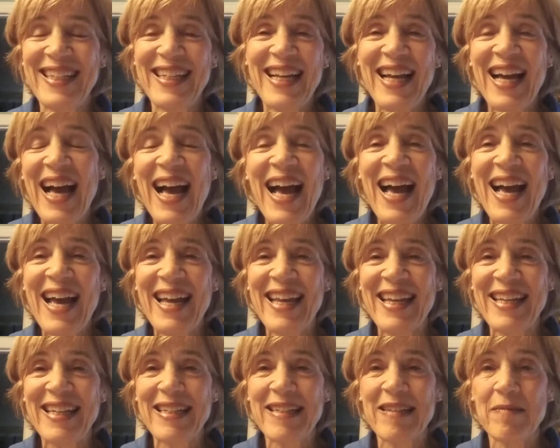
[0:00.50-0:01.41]
Hi.
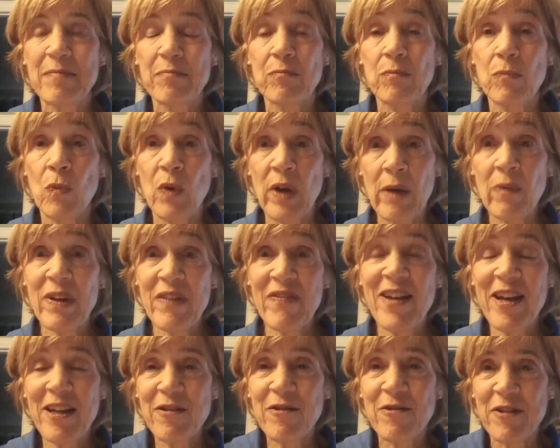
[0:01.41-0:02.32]
Well, we've
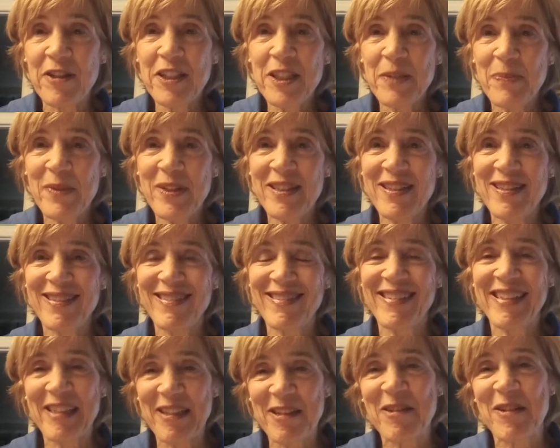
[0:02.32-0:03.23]
had Christmas,
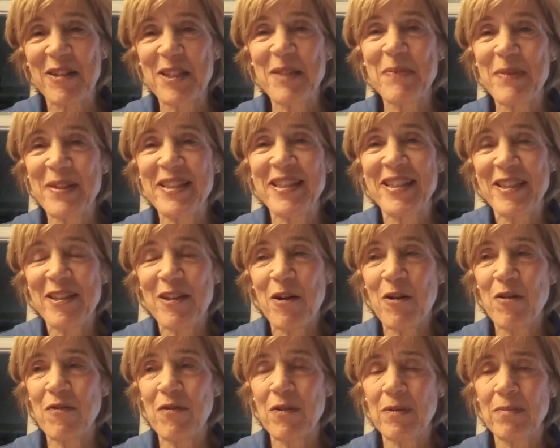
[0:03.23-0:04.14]
and Christmas is
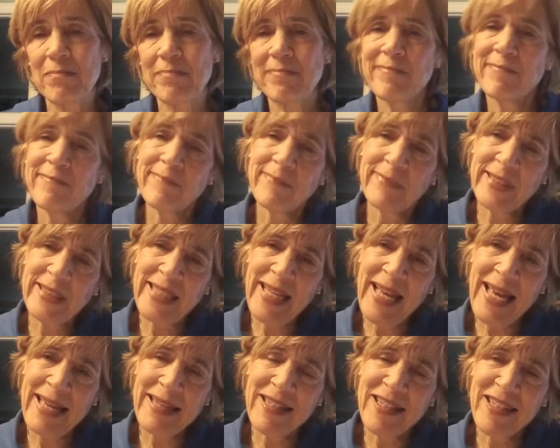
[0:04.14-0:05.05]
over.
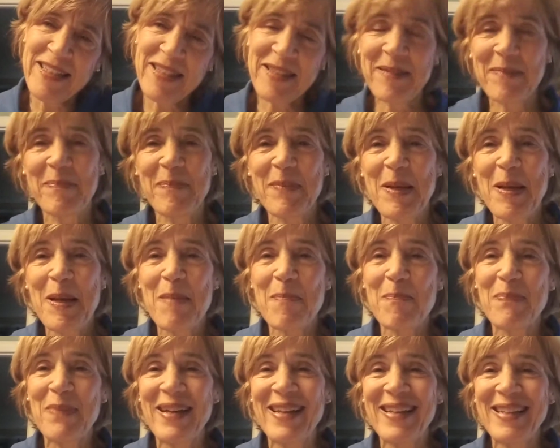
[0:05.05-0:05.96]
Sadness,
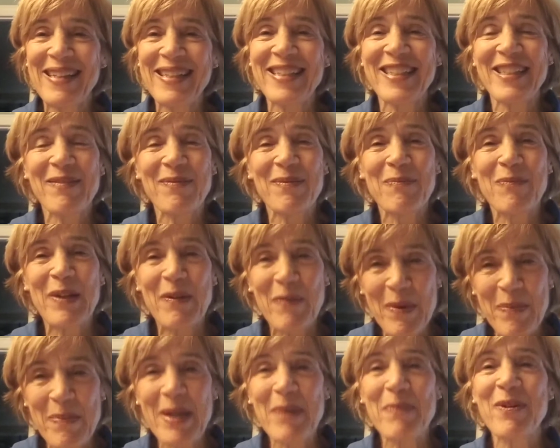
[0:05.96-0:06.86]
but we
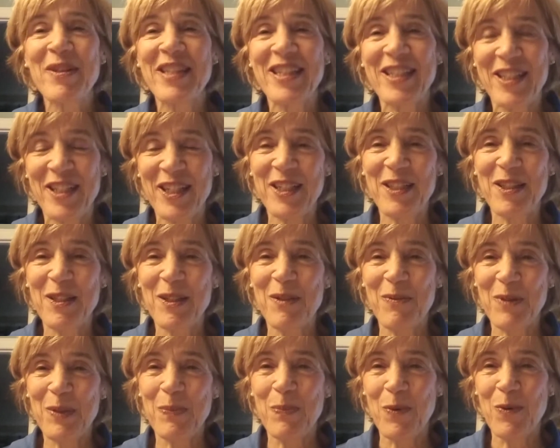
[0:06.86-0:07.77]
remember that Jesus
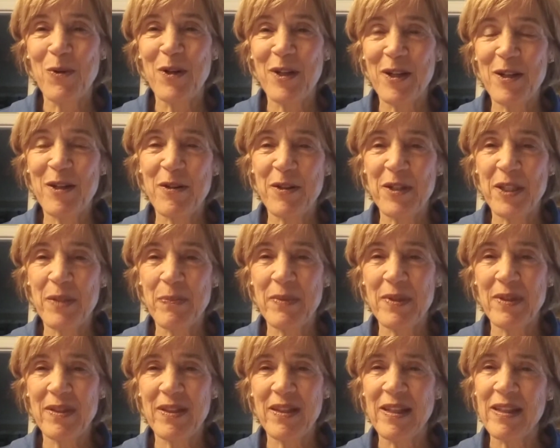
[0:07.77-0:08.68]
was born at
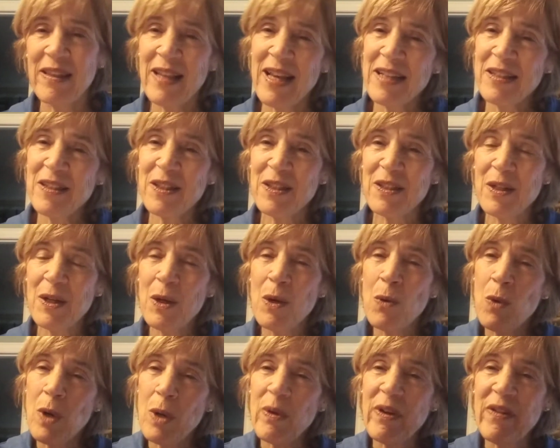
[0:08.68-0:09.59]
Christmas, and that's
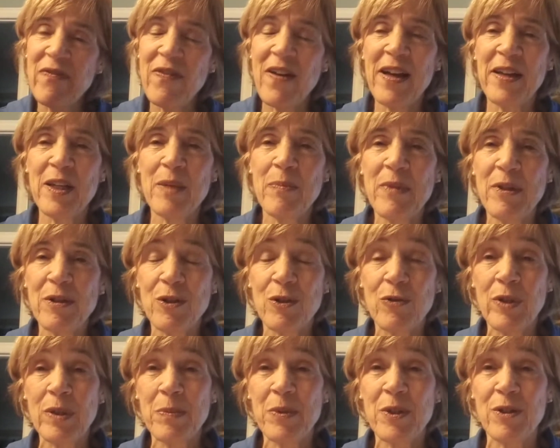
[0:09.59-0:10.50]
where we find him in
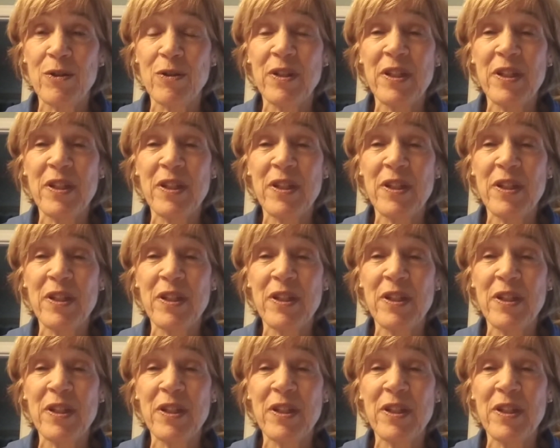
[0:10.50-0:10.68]
scriptures.